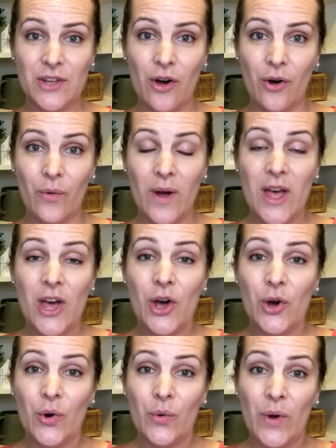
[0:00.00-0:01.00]
So
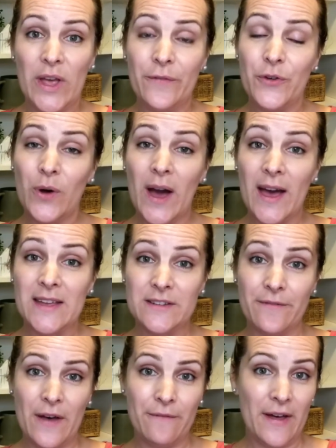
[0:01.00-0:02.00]
if you
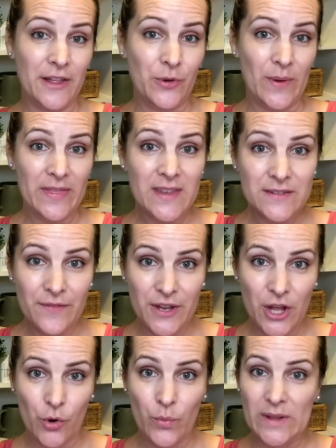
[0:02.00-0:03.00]
guys found value in this
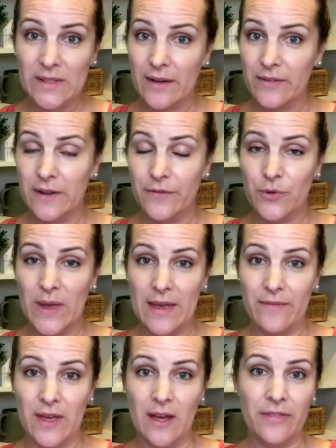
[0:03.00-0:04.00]
video, we'd love it if you
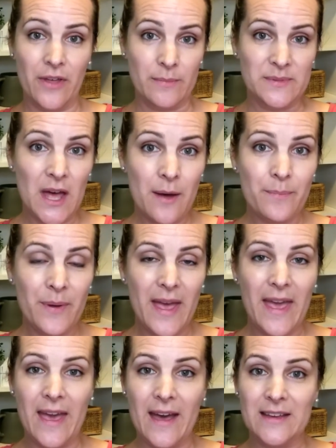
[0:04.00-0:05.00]
gave it a thumbs up
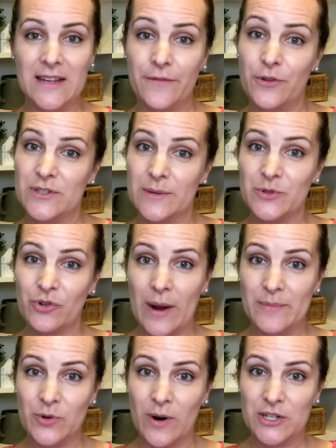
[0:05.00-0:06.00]
and if you
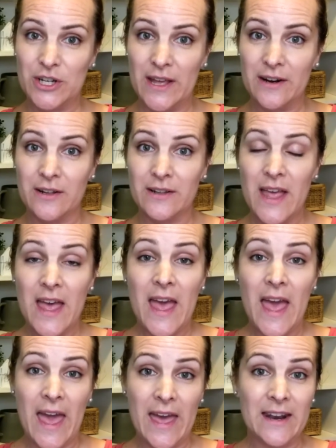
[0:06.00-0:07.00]
subscribe to our channel.
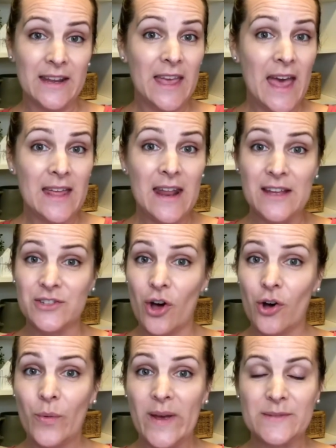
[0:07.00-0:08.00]
And again, as
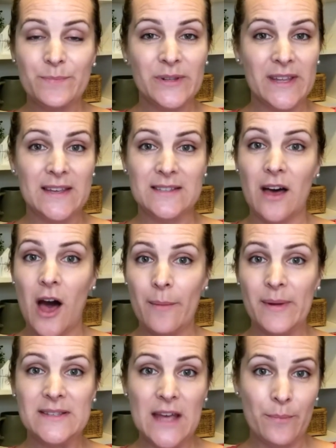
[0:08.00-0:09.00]
always, please
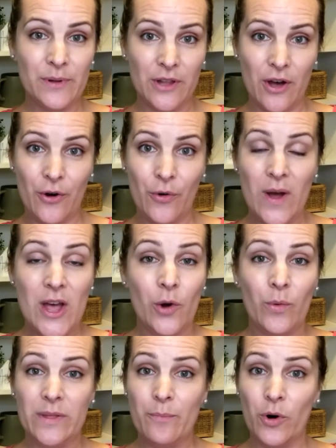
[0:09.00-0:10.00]
comment down below
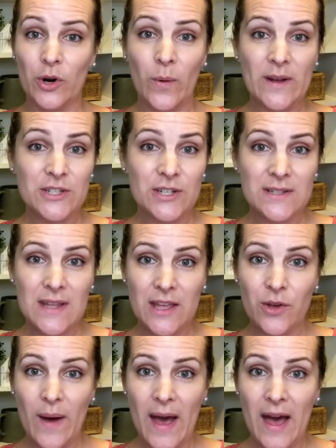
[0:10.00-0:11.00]
with more questions
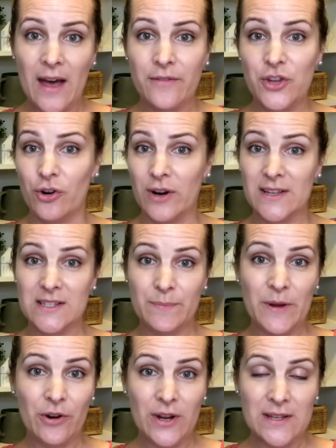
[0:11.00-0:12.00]
that you have, your
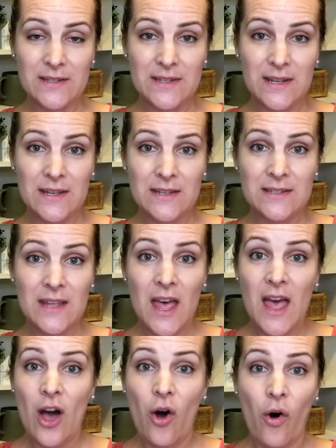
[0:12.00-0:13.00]
experiences,
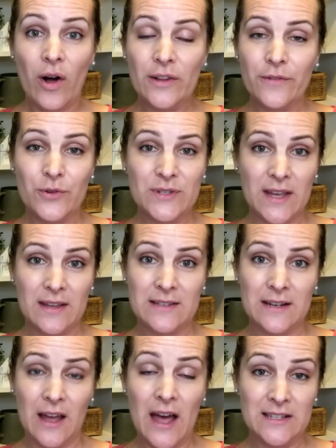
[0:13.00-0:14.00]
all of those
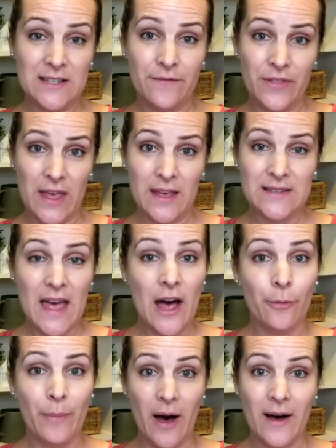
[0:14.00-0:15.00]
kinds of things
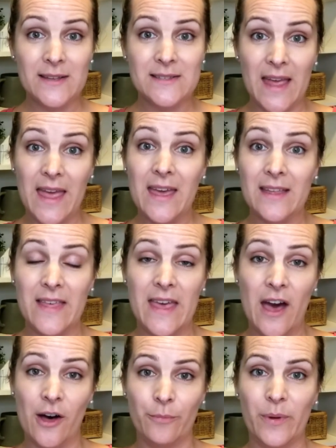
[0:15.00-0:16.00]
help us and they
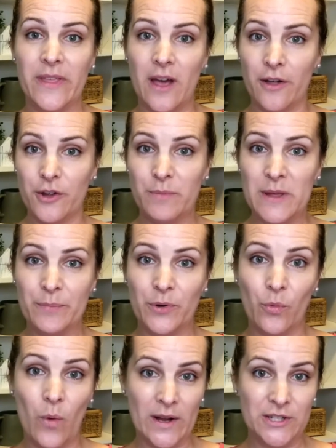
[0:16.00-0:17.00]
help the other
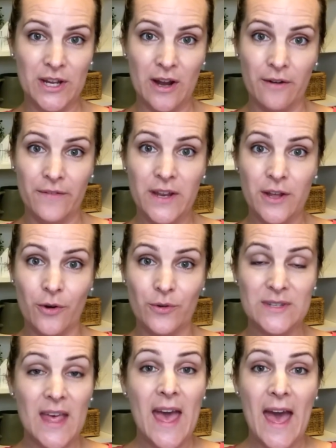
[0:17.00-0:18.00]
people watching our
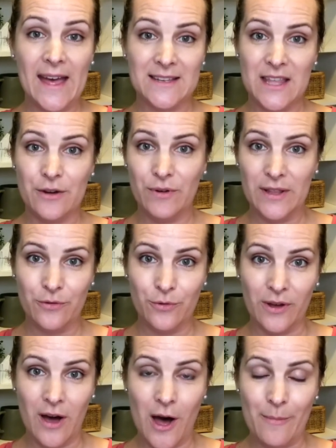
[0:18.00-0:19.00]
videos as they read
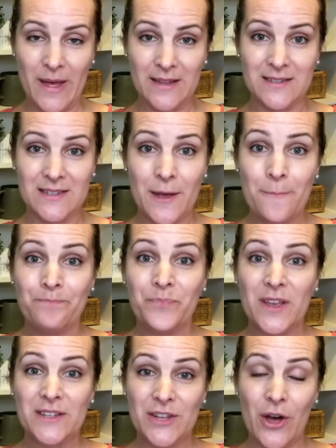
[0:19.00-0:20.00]
through the comments.
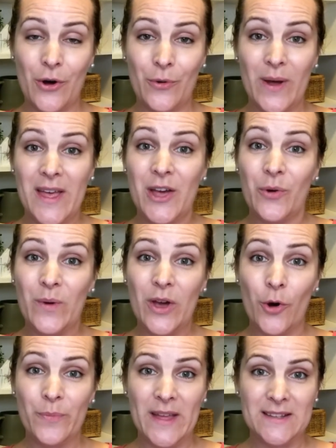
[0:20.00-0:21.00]
So we
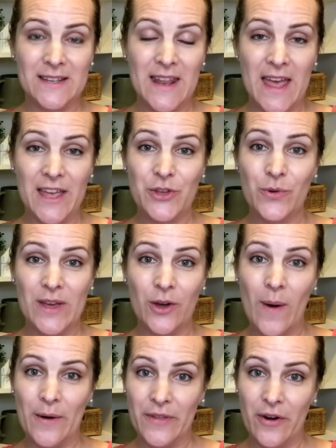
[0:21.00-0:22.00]
hope that today you can
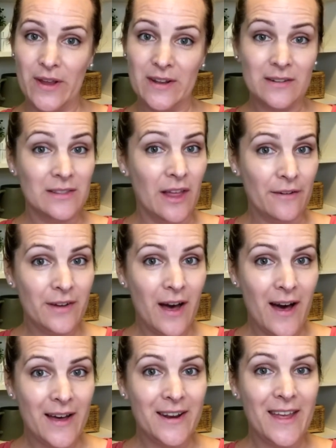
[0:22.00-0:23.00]
go out there and love
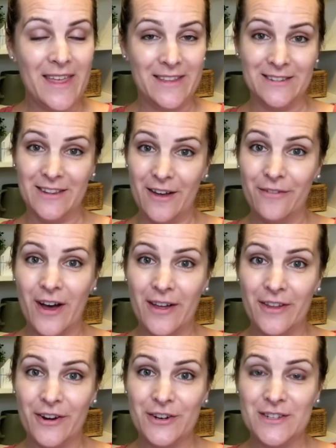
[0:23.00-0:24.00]
God and love
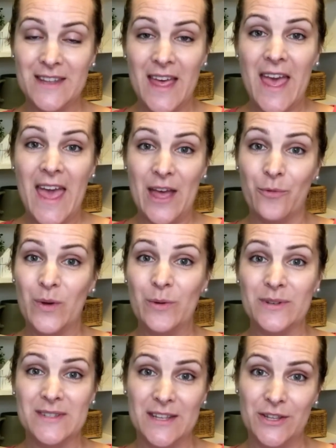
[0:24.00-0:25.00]
others, and we
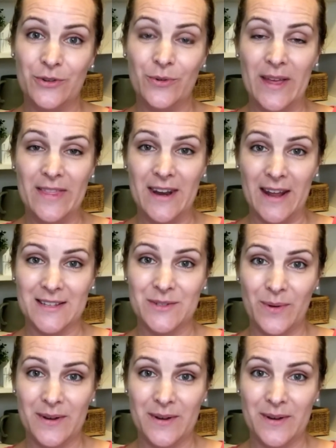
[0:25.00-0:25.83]
will see you in the next